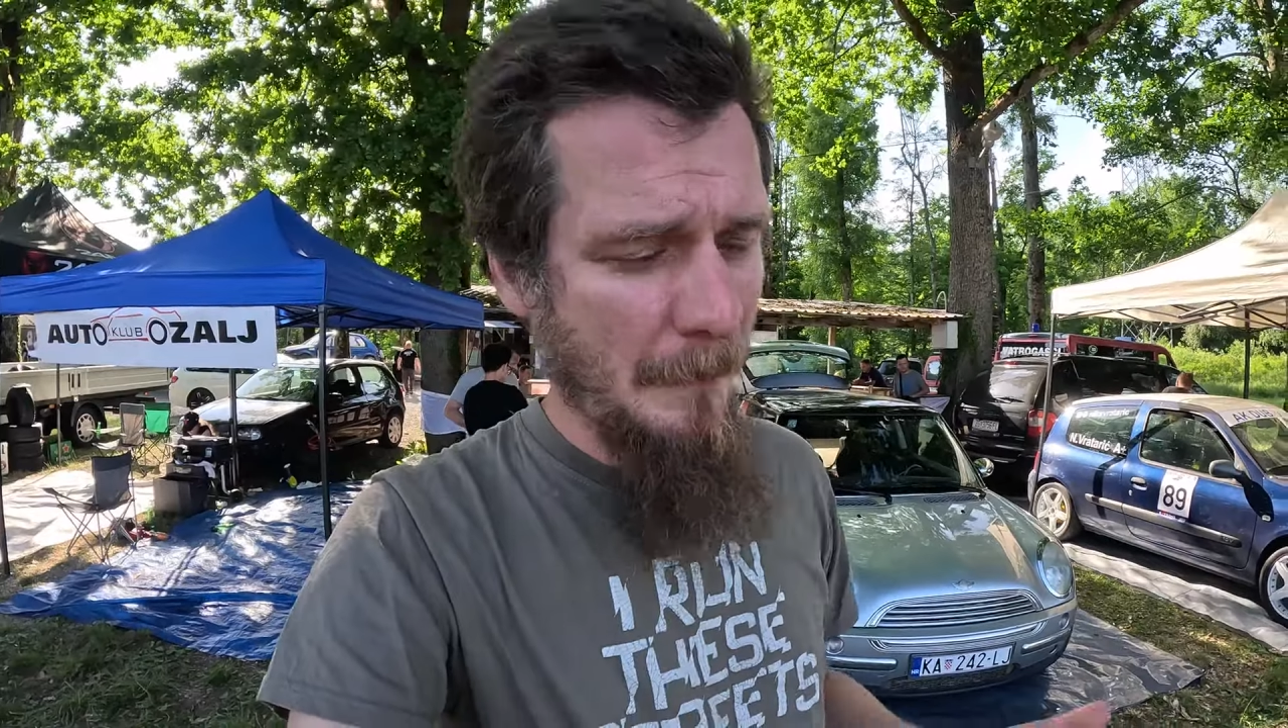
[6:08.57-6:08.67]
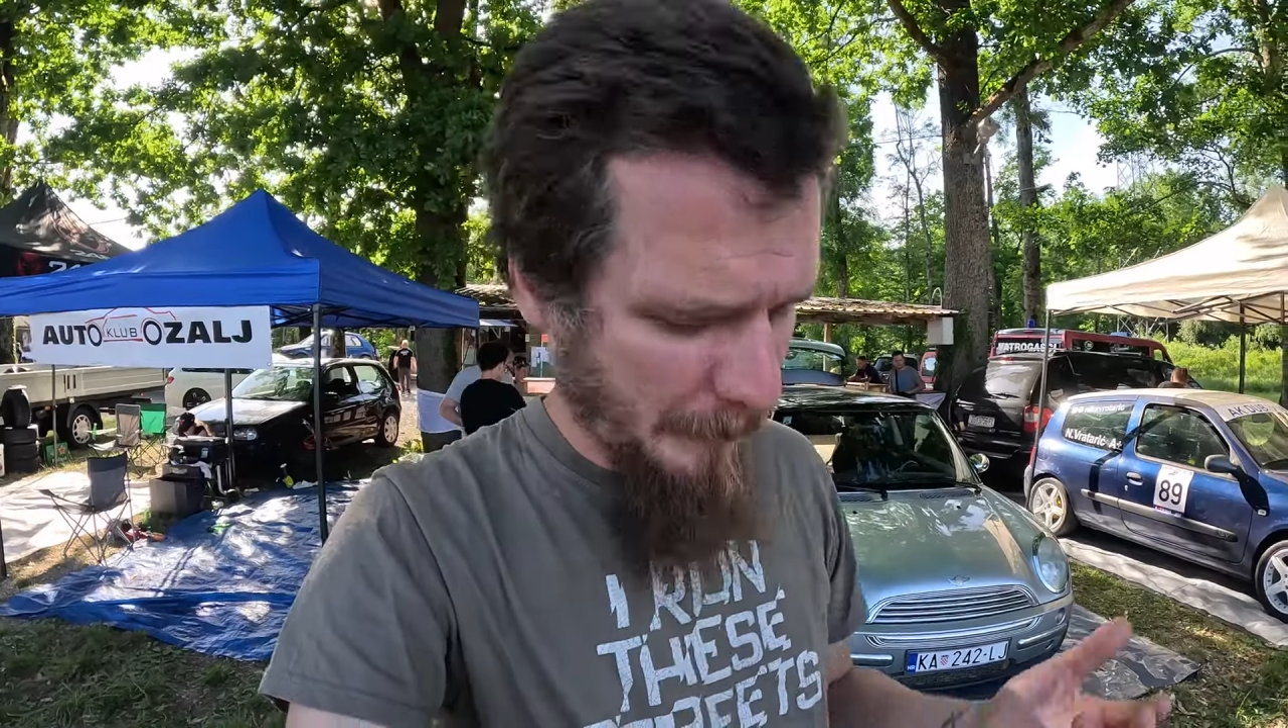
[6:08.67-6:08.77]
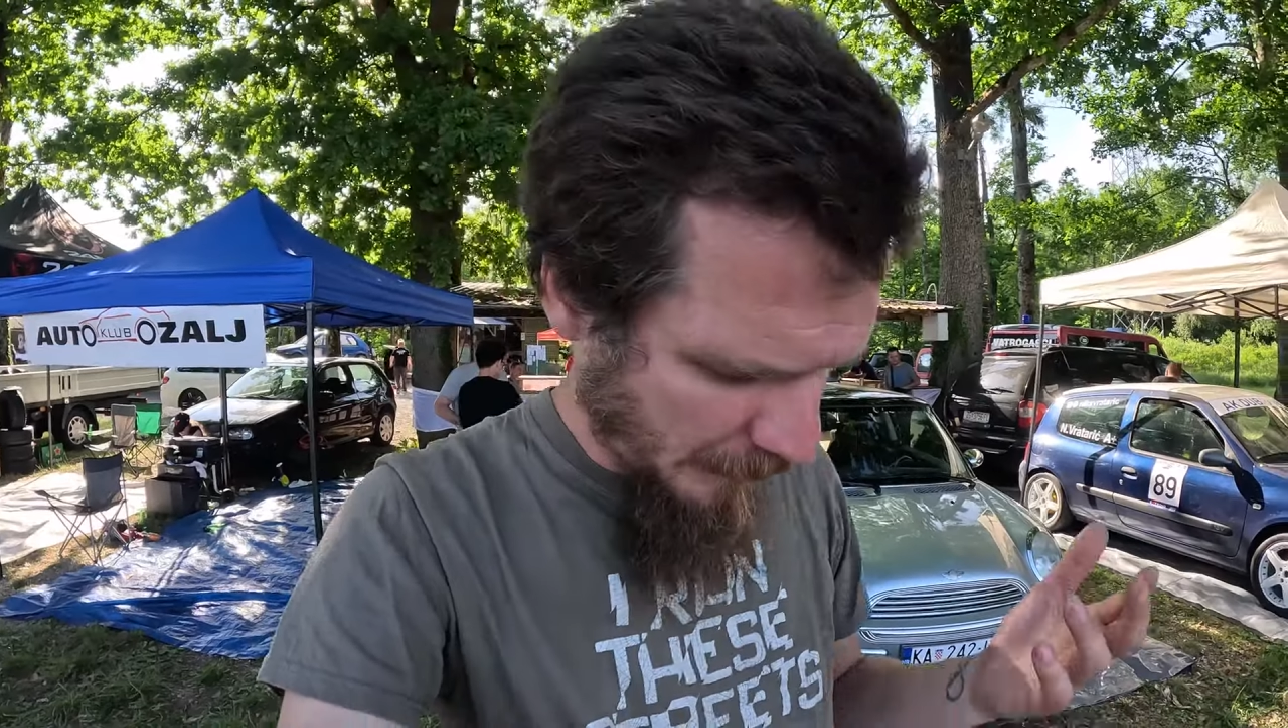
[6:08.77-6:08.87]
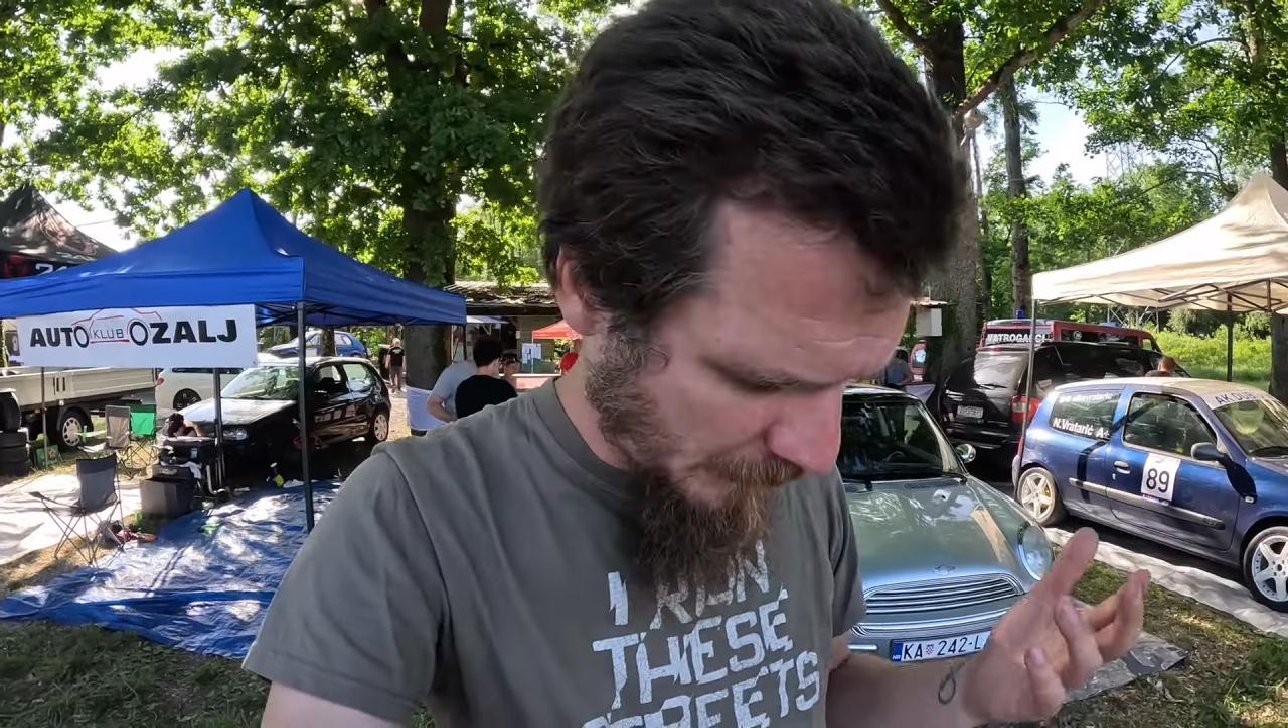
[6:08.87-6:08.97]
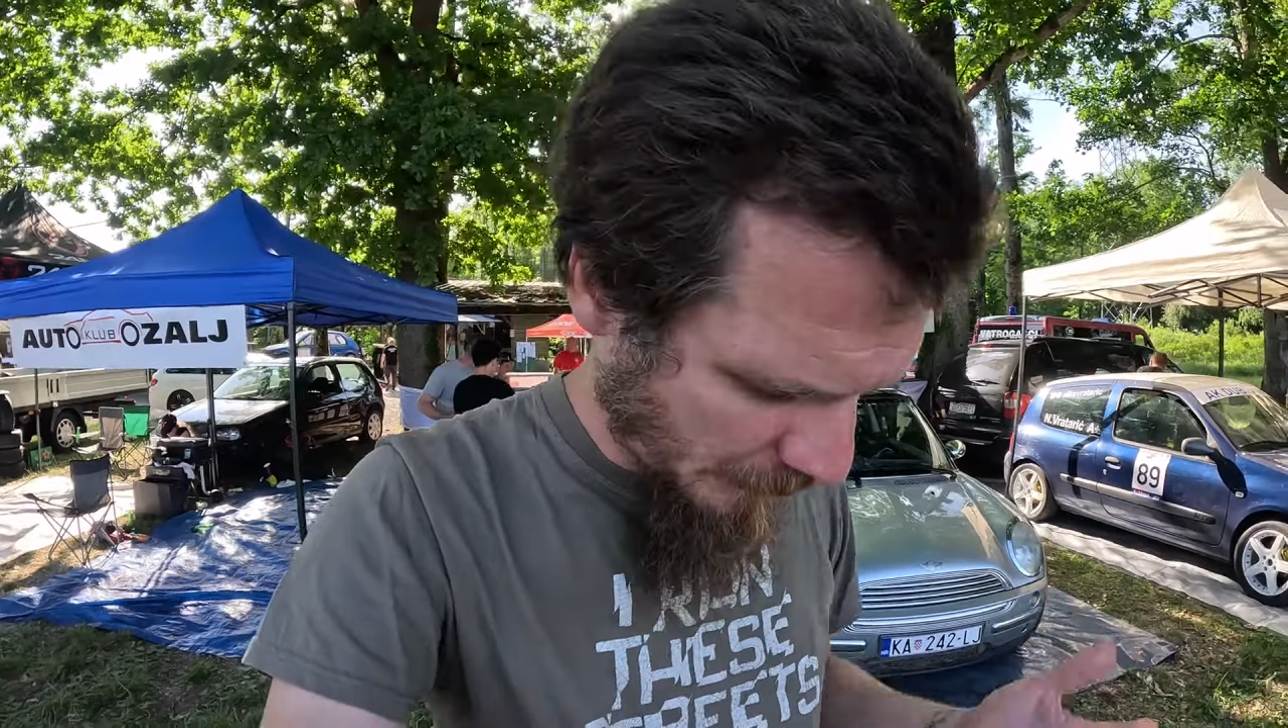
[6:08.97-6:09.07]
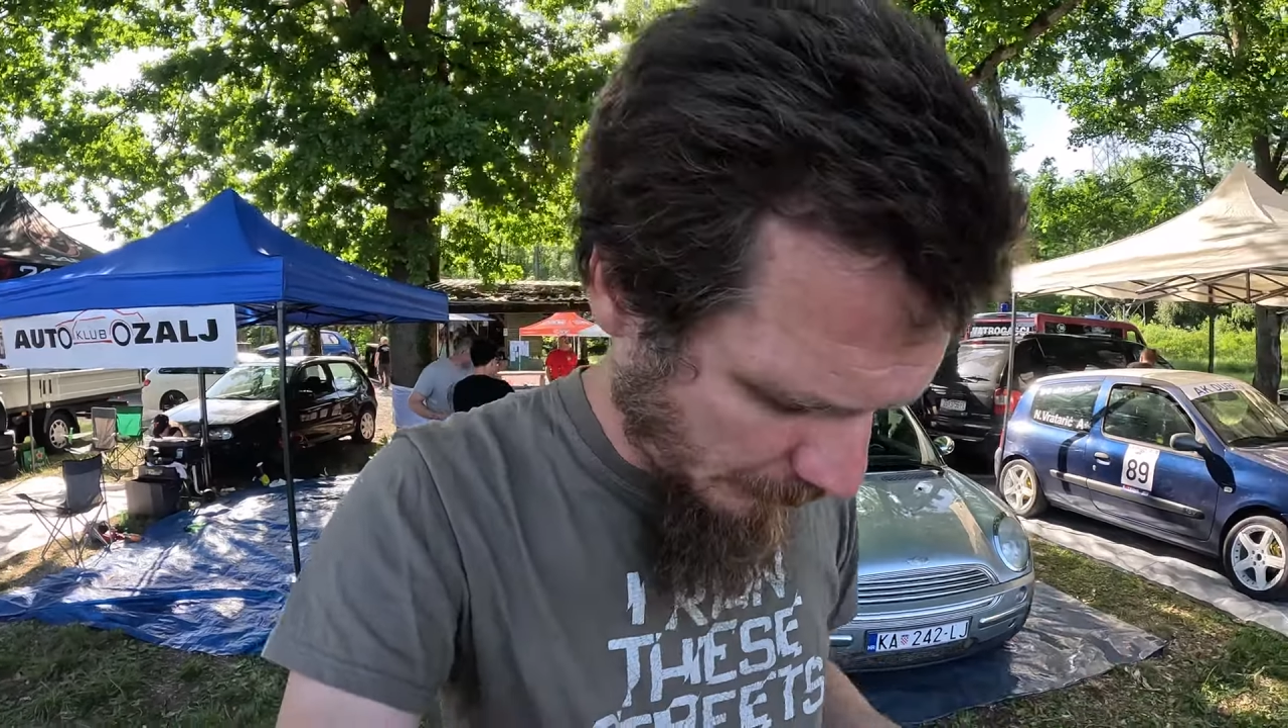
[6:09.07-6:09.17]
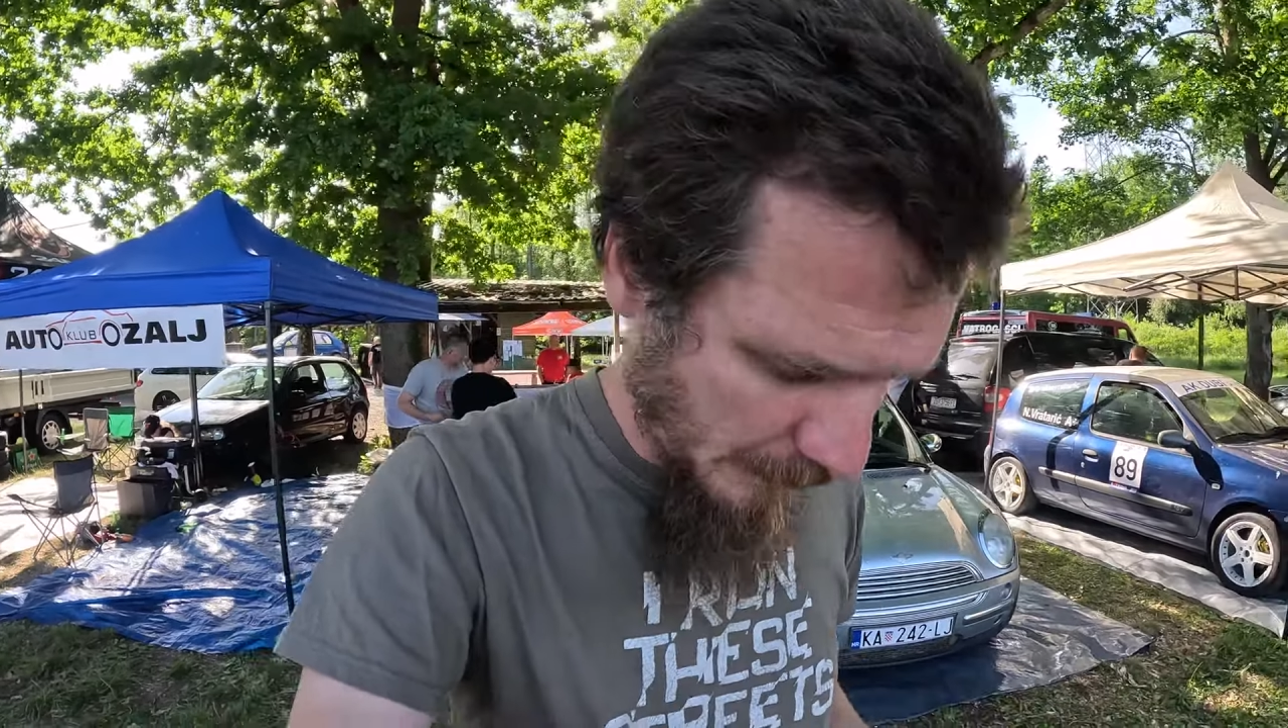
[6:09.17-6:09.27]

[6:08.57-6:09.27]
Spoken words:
I'm pretty sure it